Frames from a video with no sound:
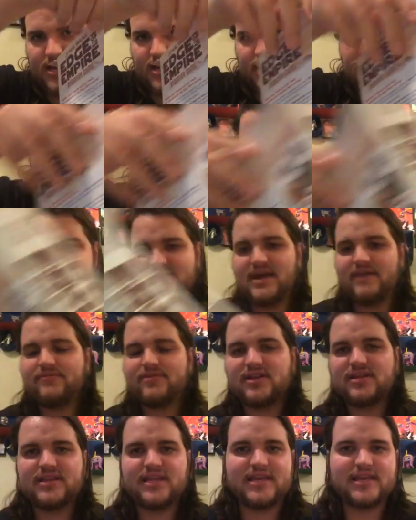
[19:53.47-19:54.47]
It's
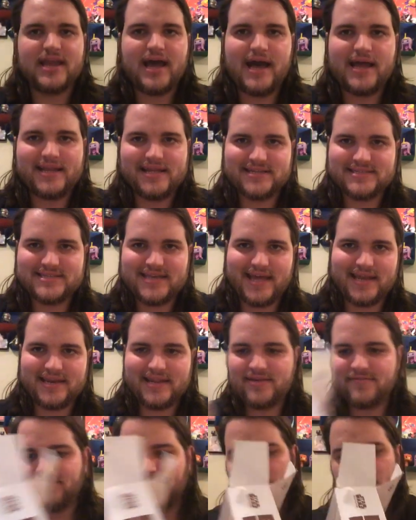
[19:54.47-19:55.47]
definitely not
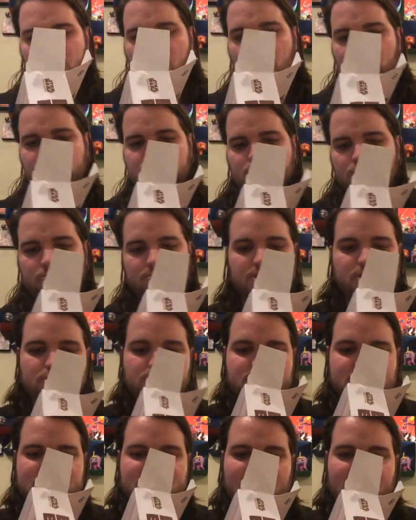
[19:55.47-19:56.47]
intended for long-term
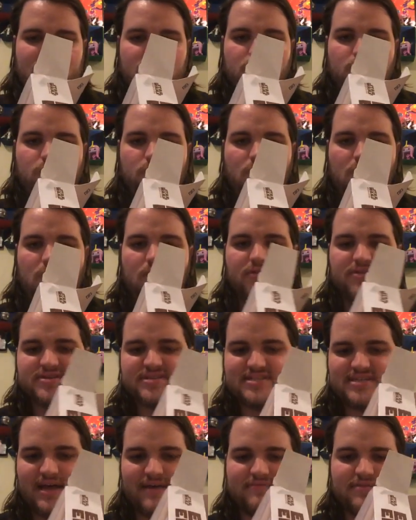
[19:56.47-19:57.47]
use, and all the
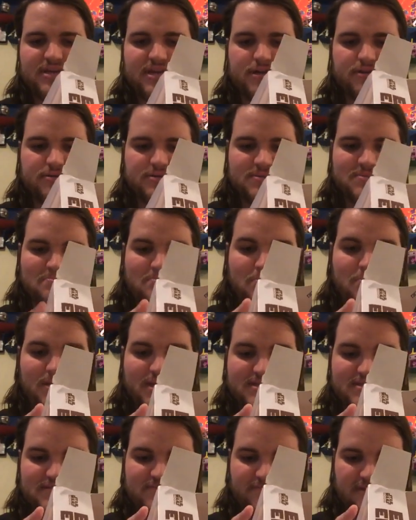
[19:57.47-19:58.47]
stuff in here
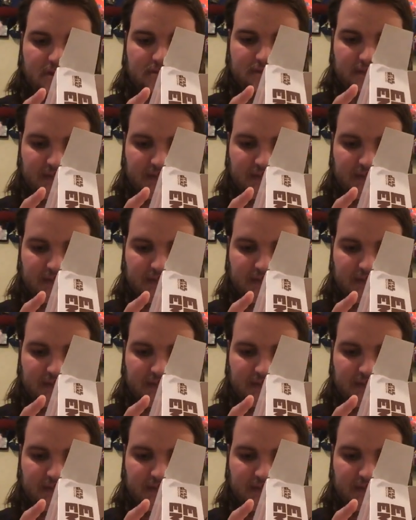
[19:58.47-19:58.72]
is fairly